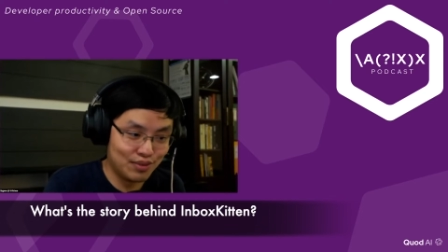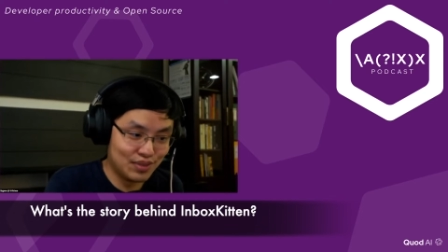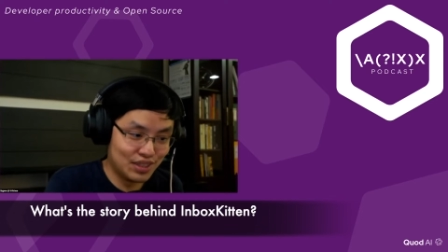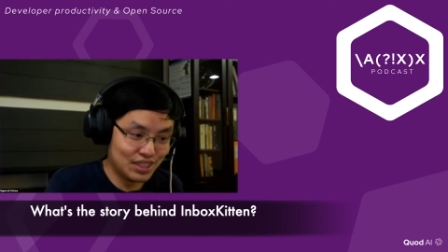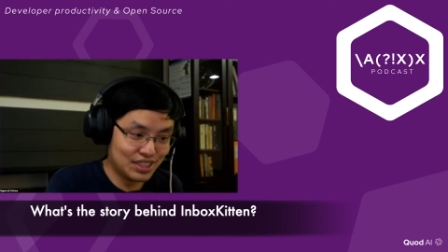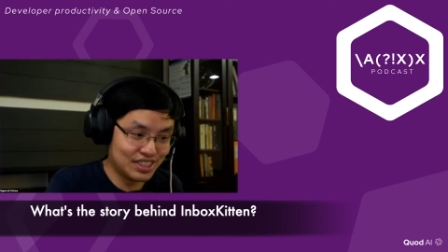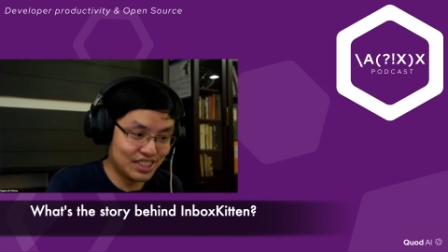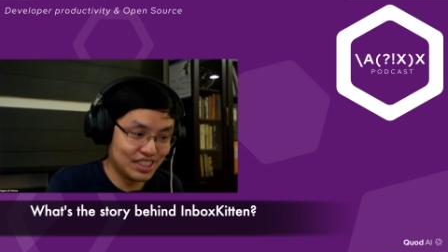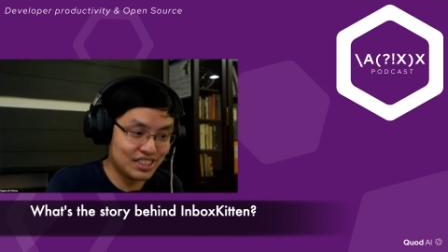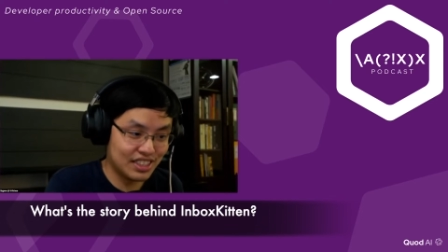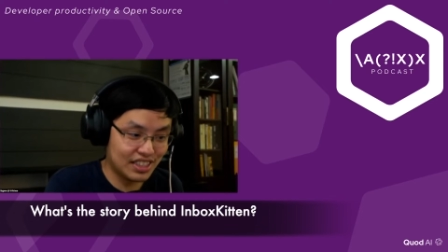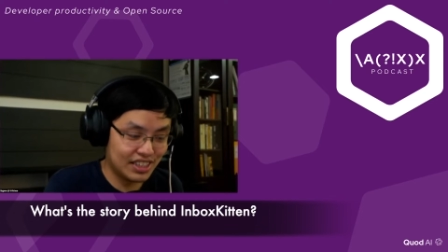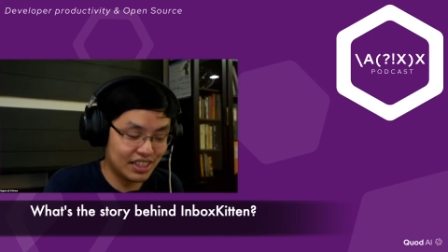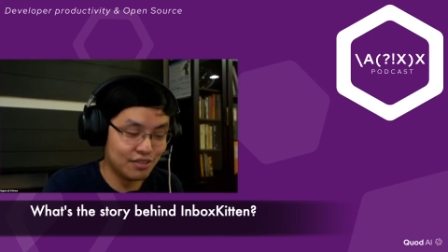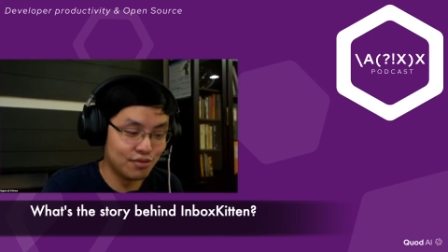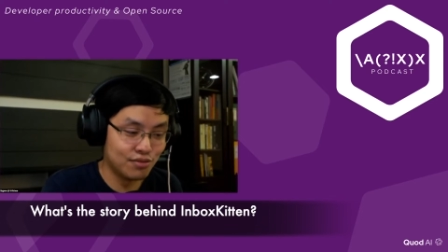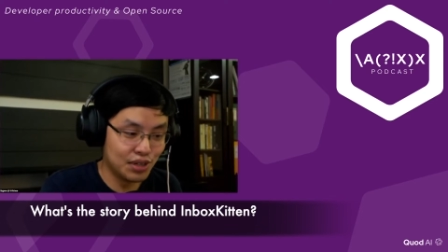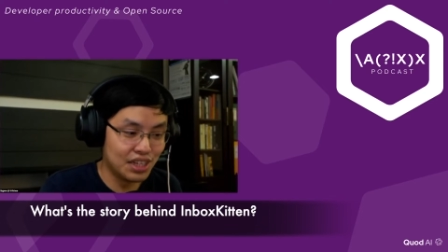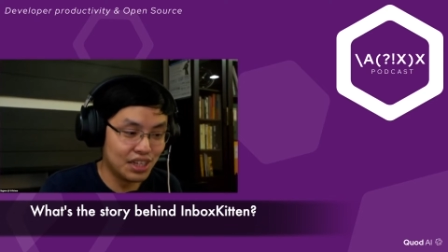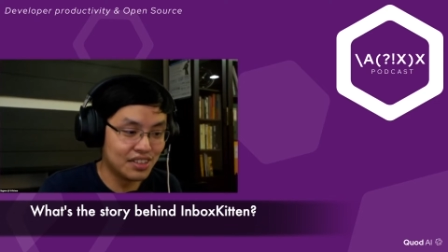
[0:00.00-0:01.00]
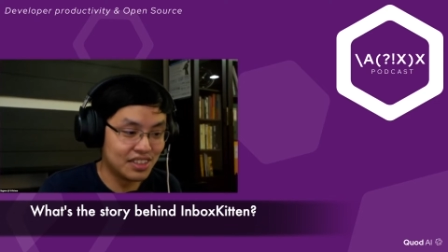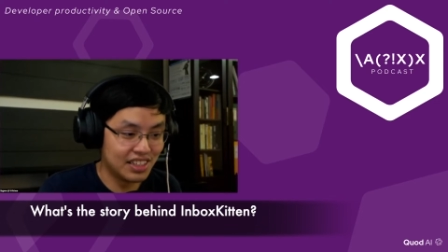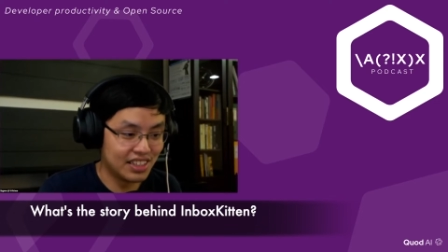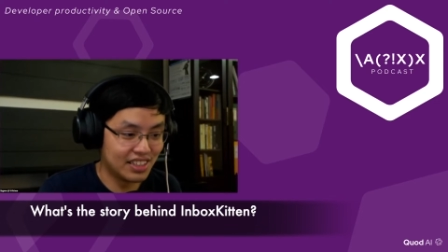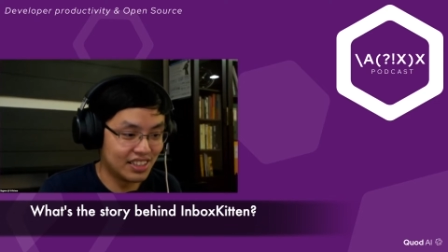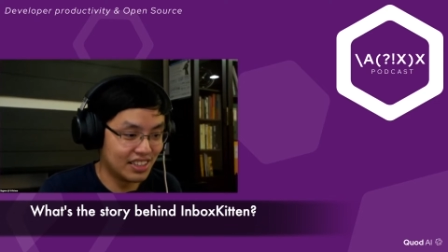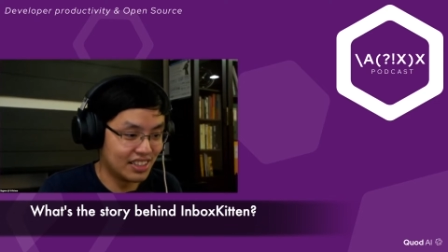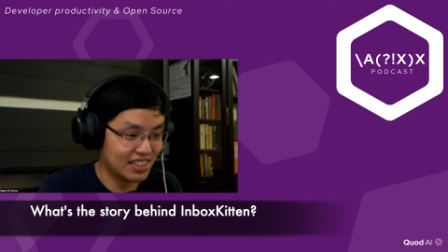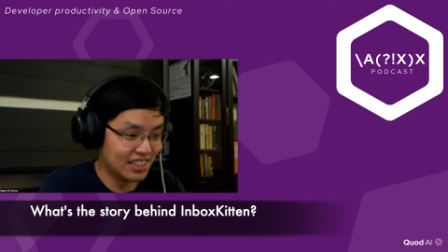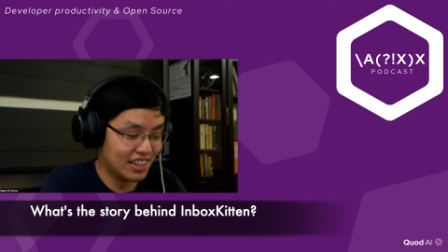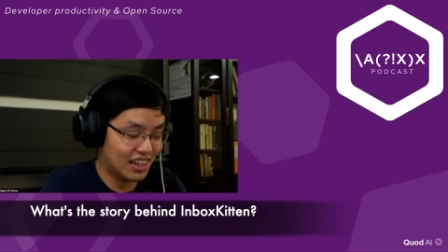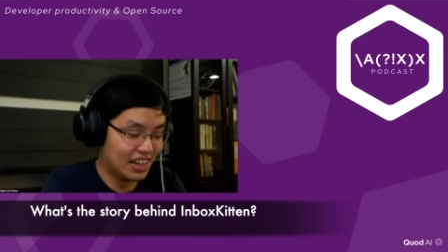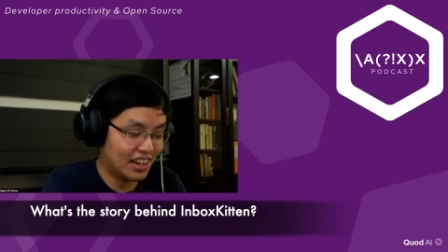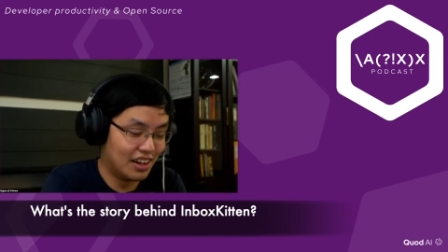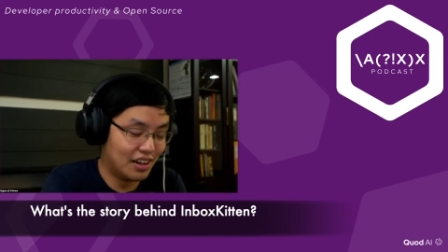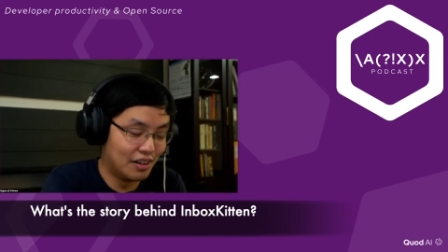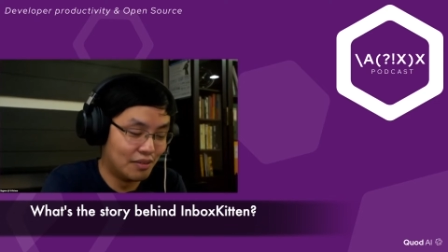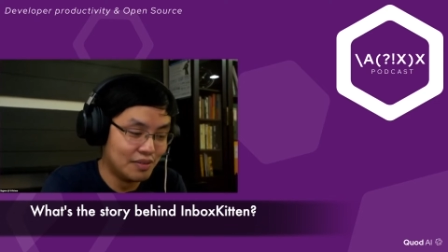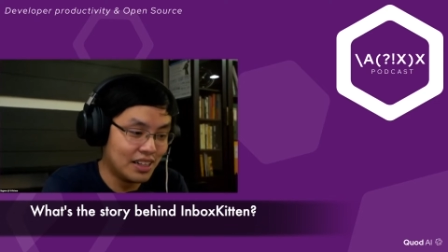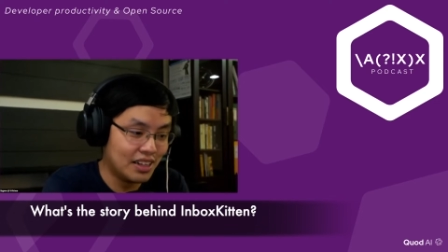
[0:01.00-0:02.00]
It's just a weird thing.
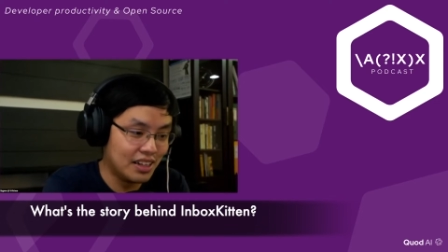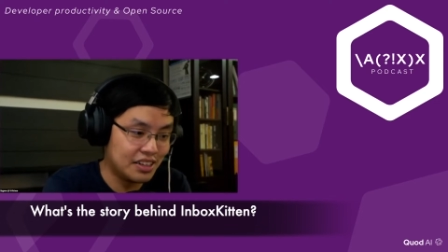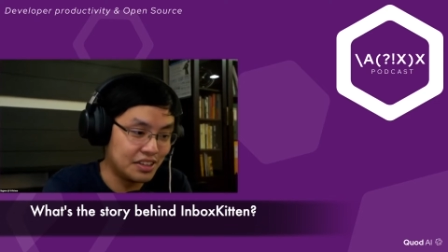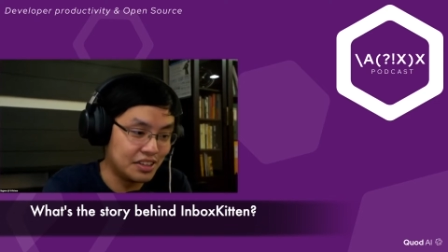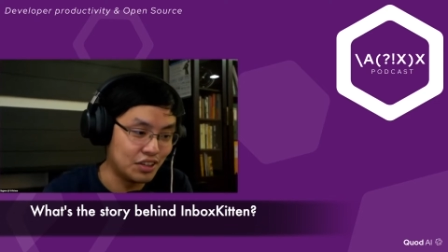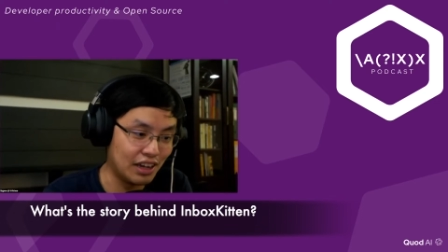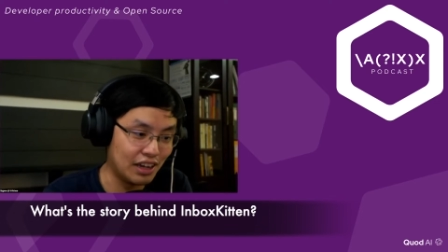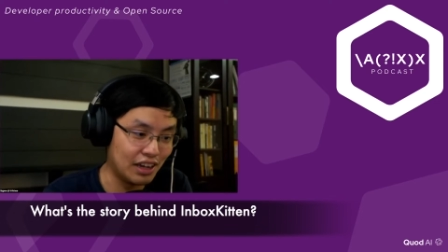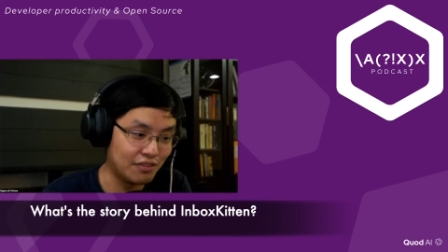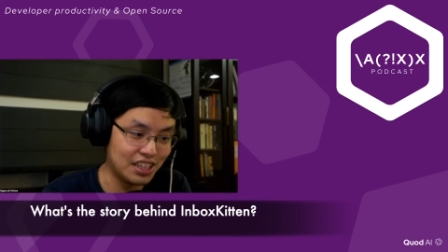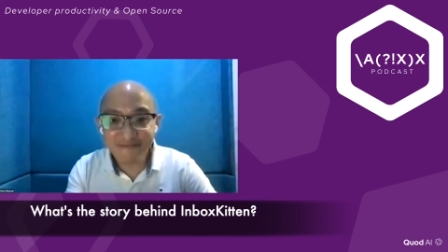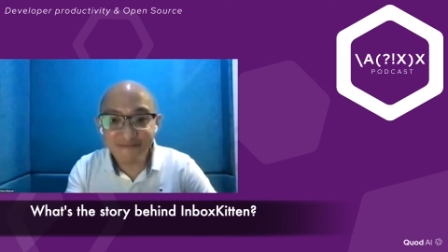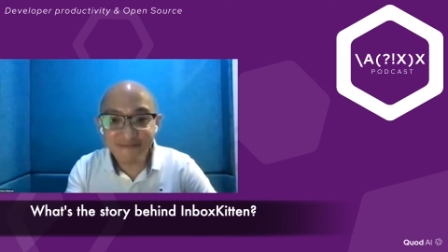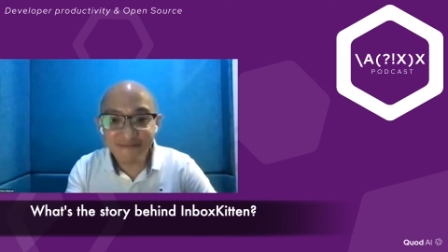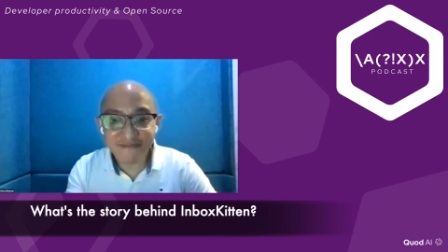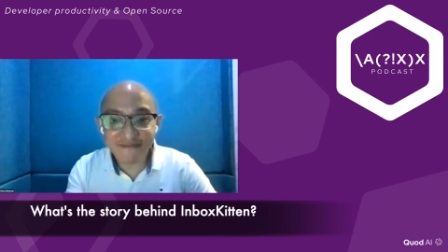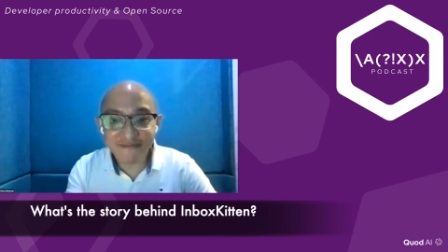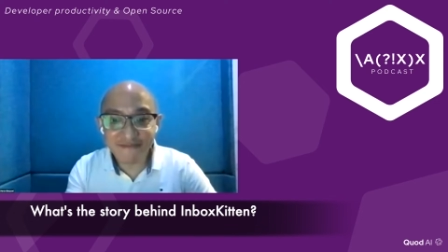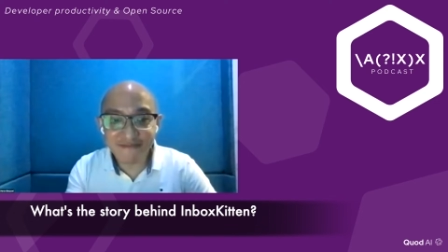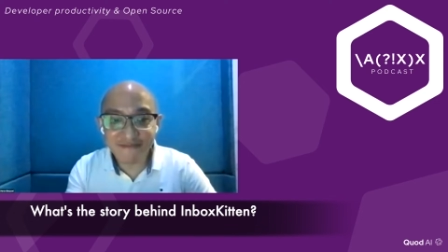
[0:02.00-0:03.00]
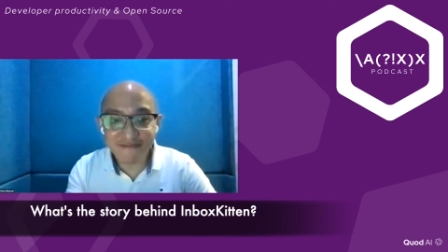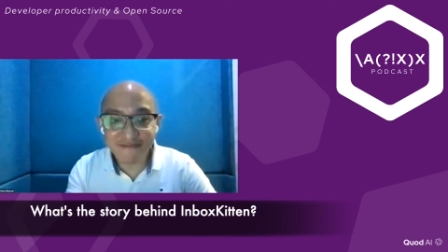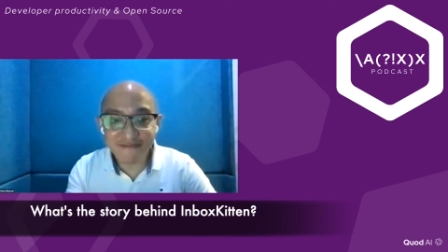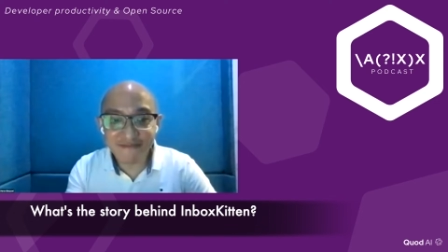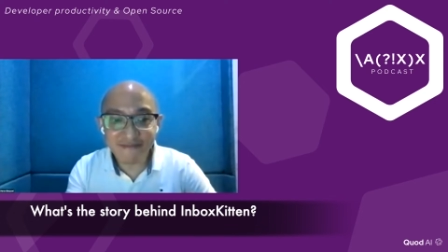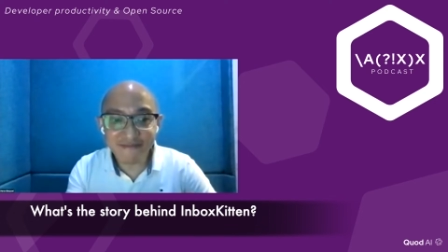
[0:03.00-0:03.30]
Not having email address.